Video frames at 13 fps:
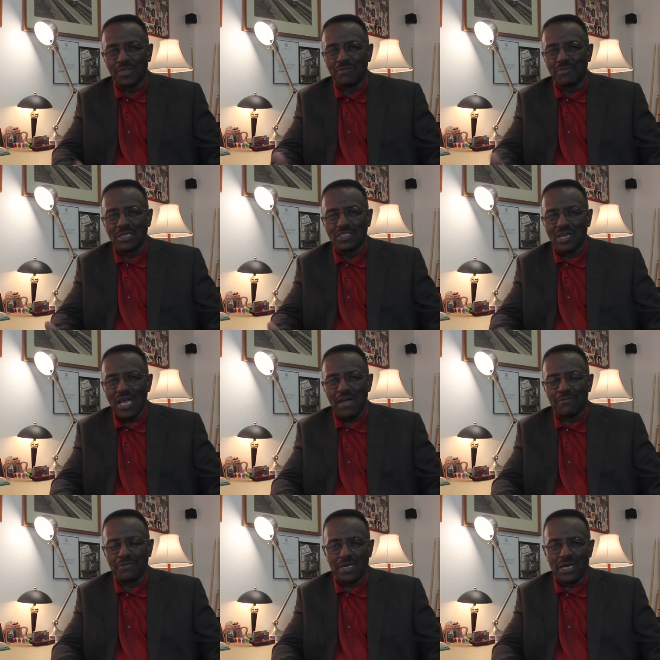Everybody's
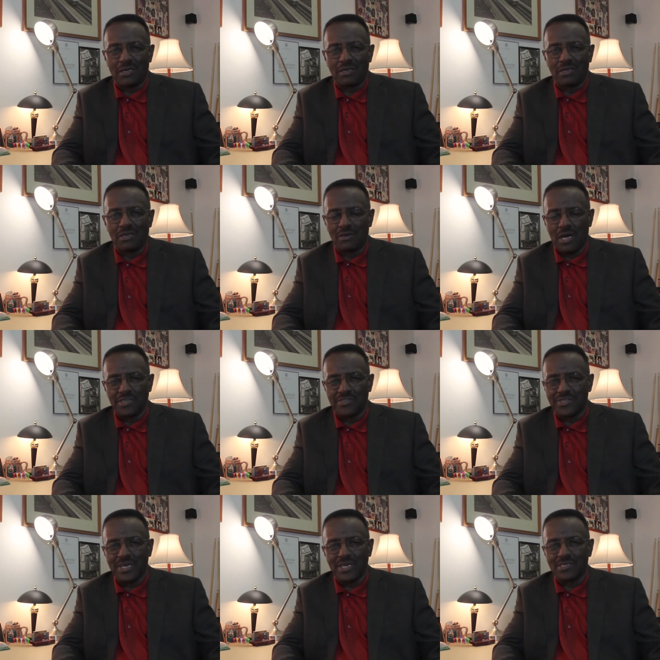laughing at the United
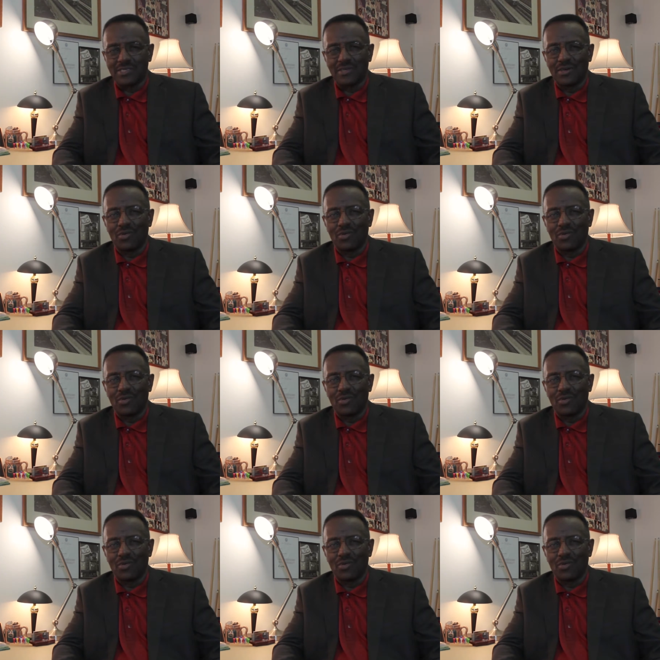States.